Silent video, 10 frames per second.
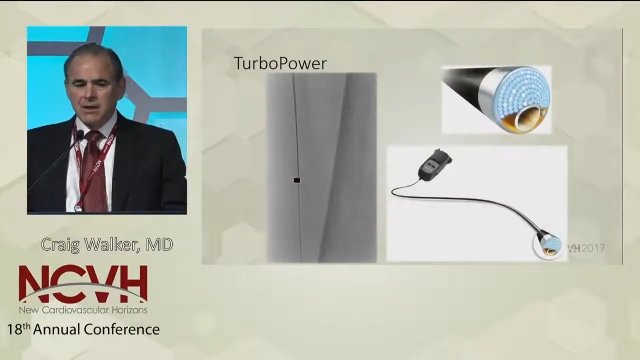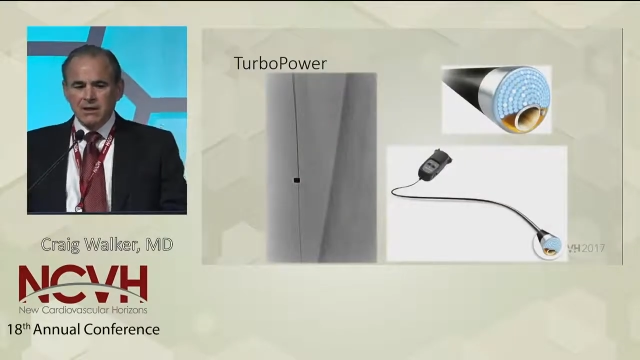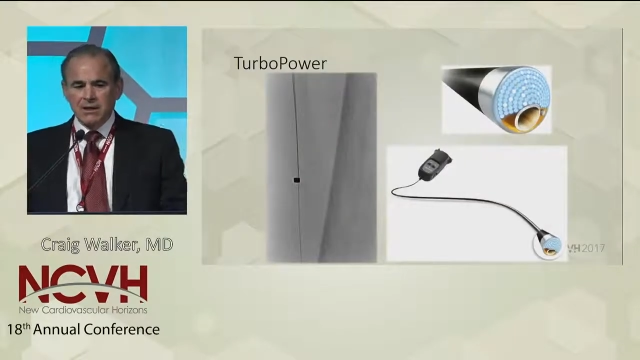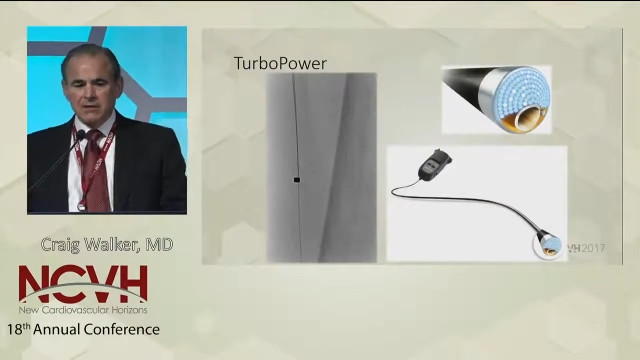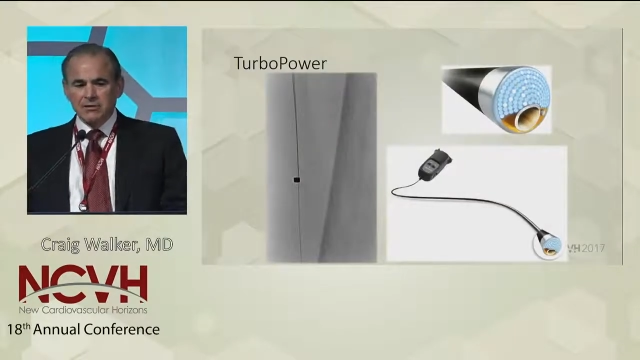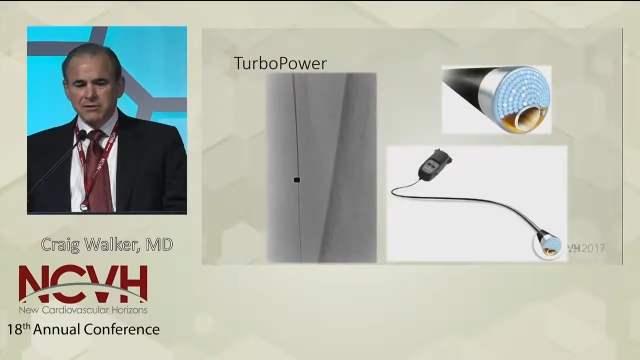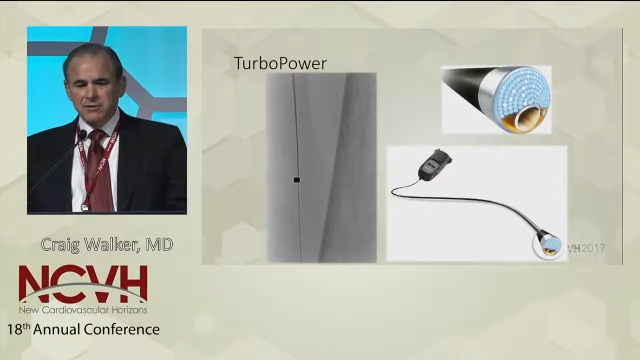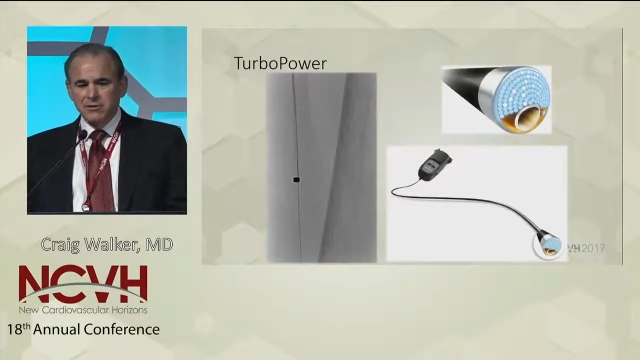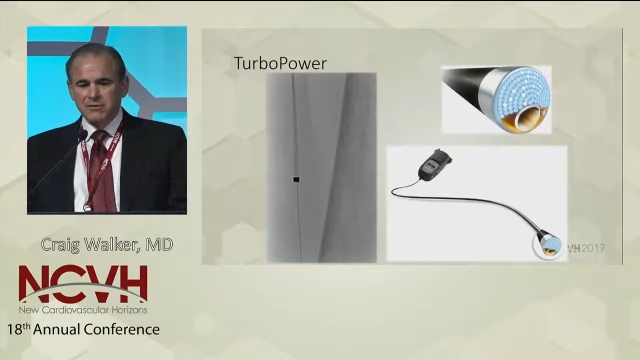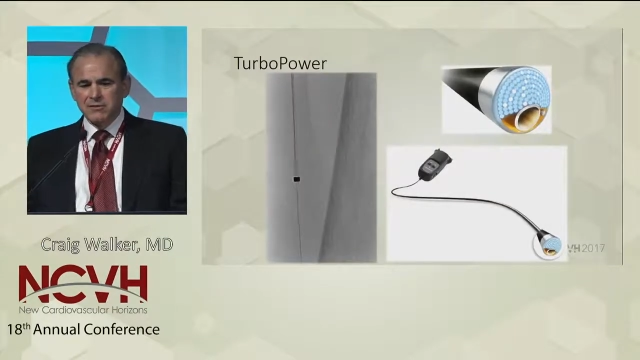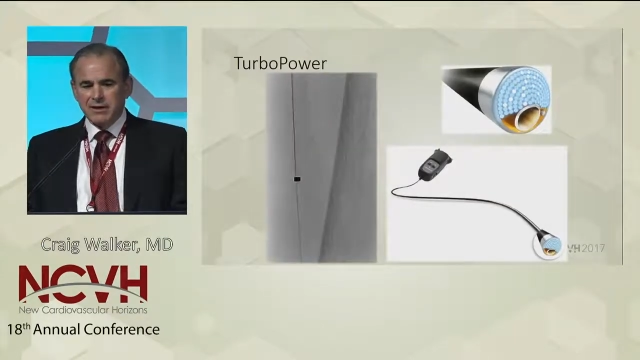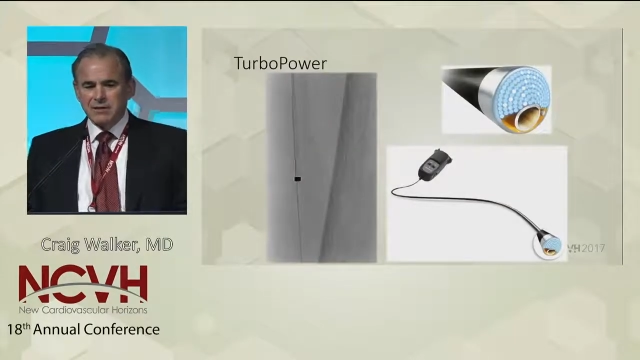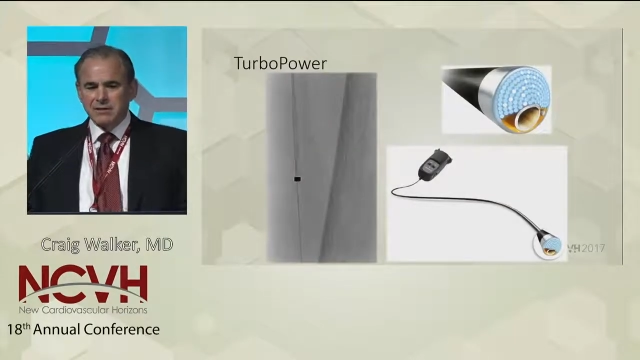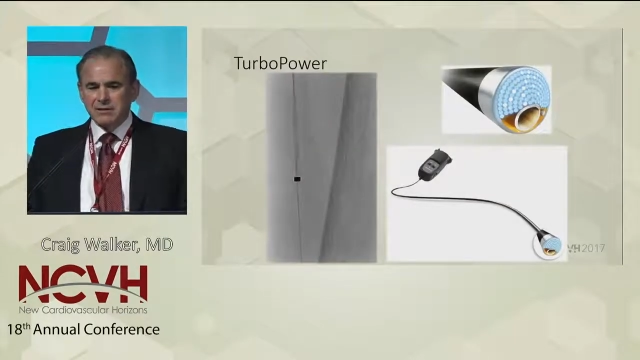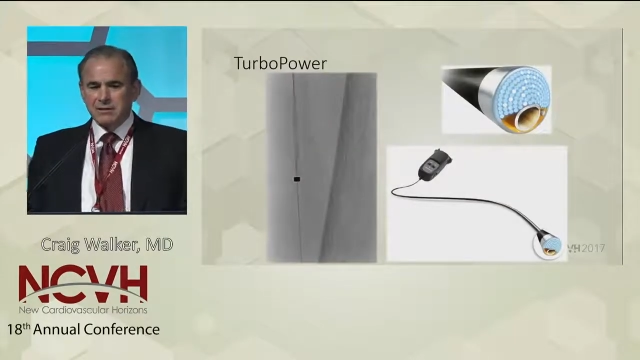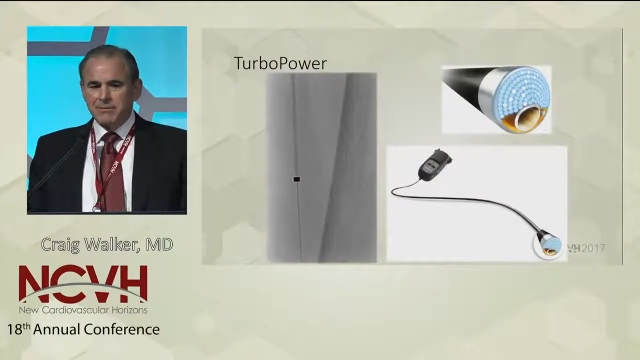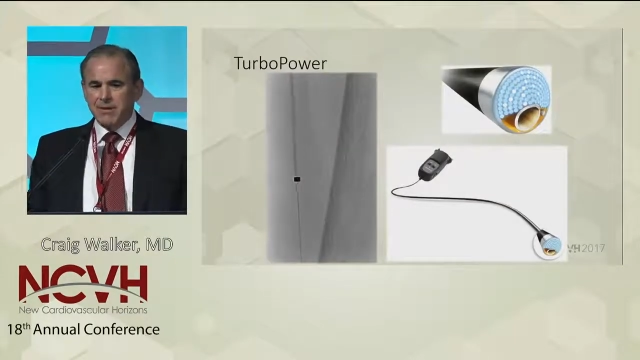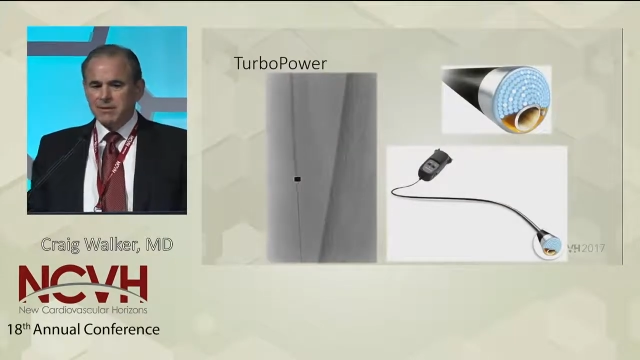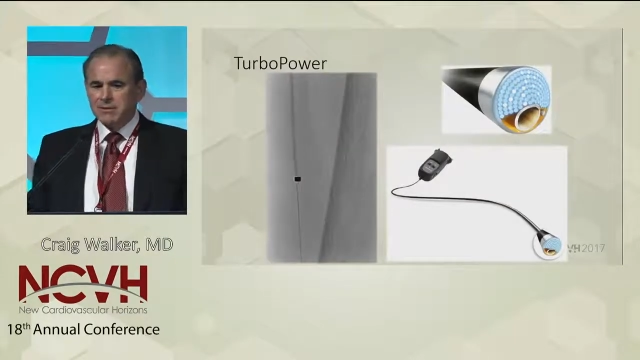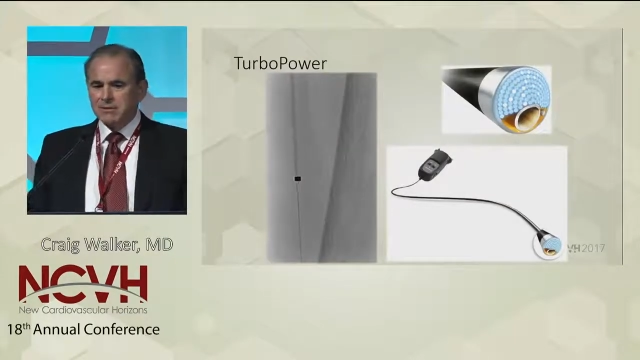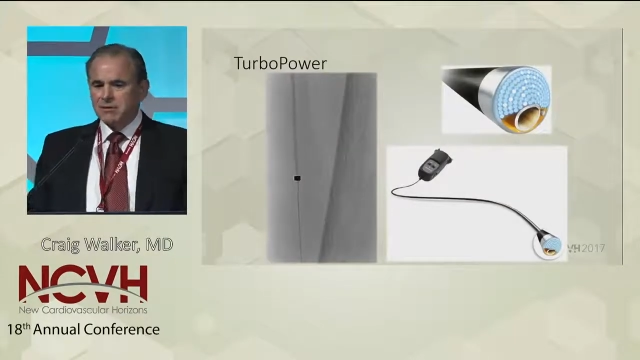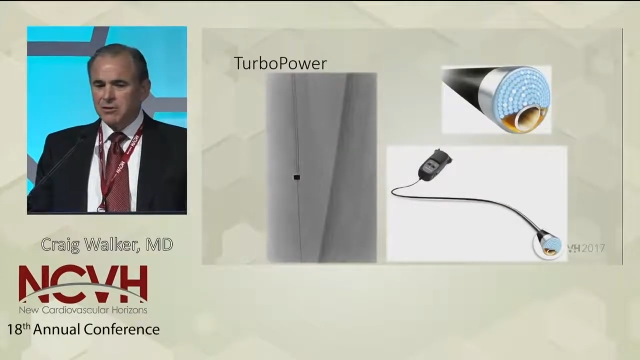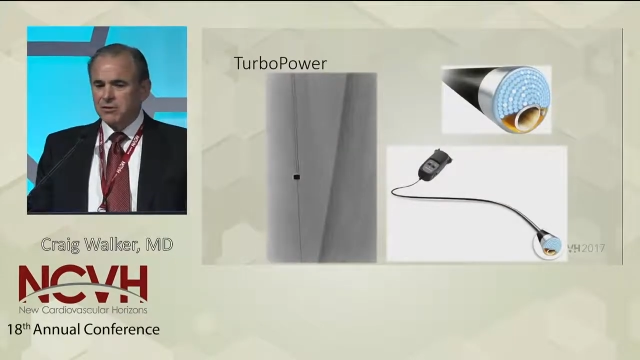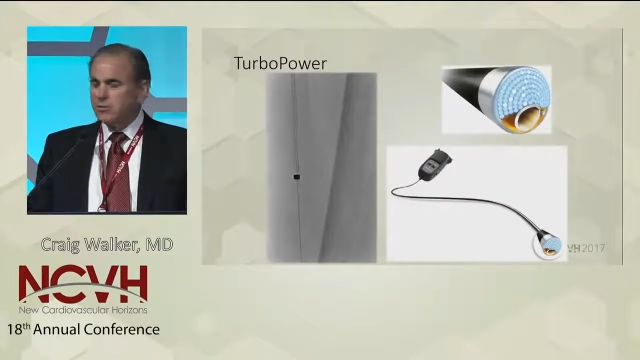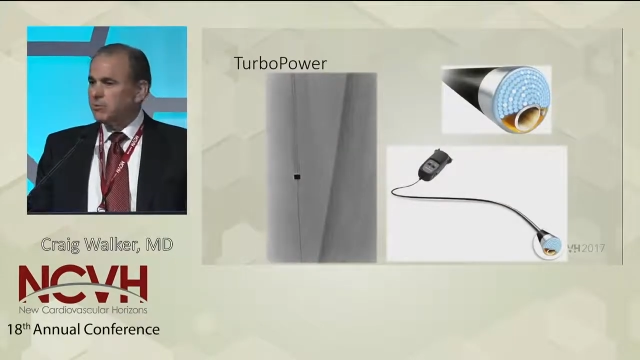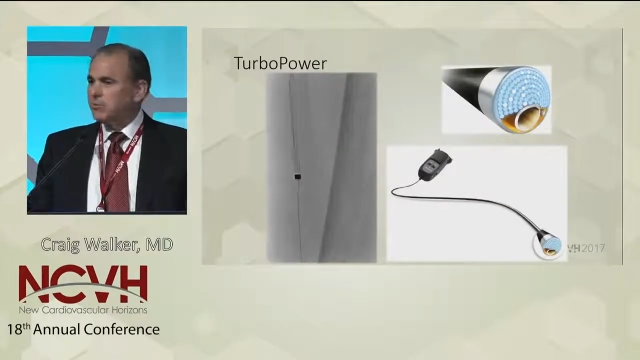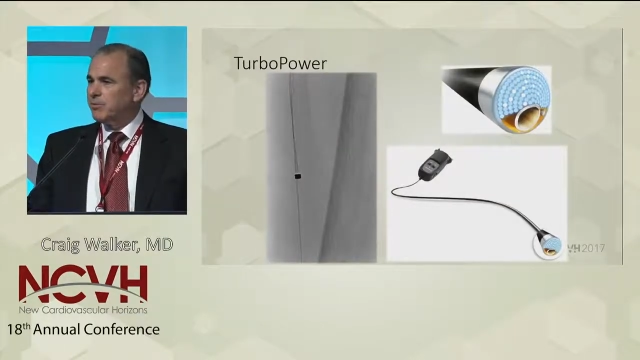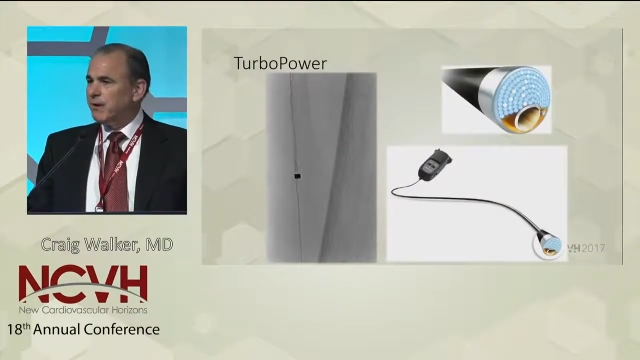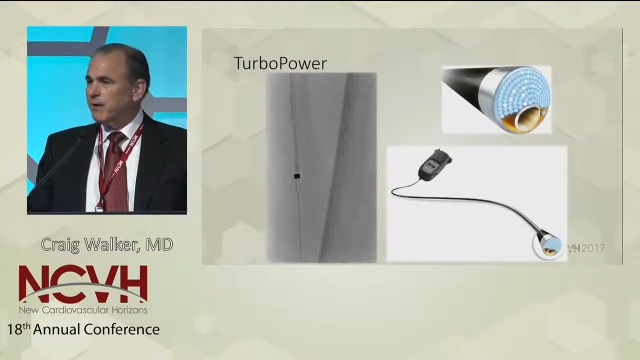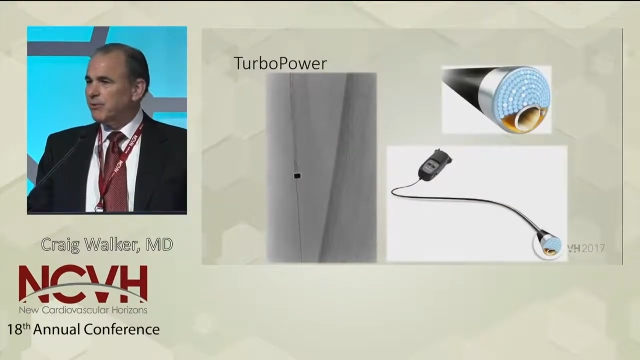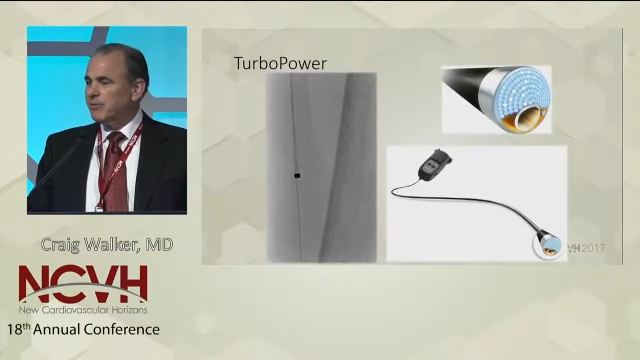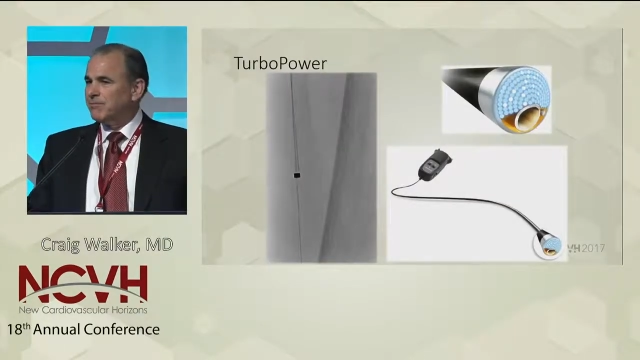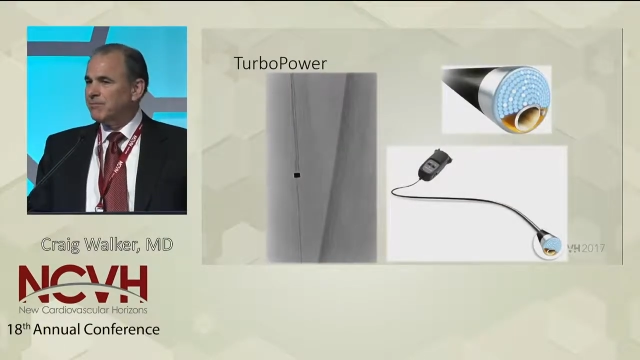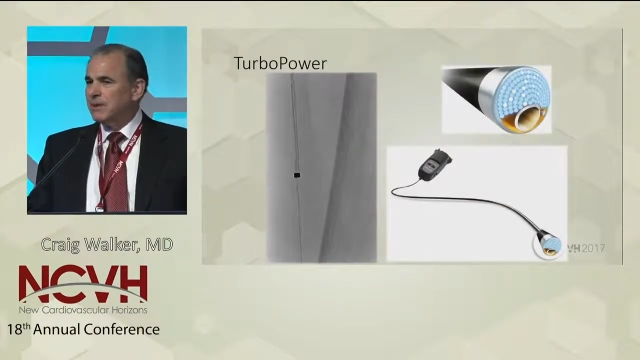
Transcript: And now there's a new device that's come out, and this is called Turbo Power.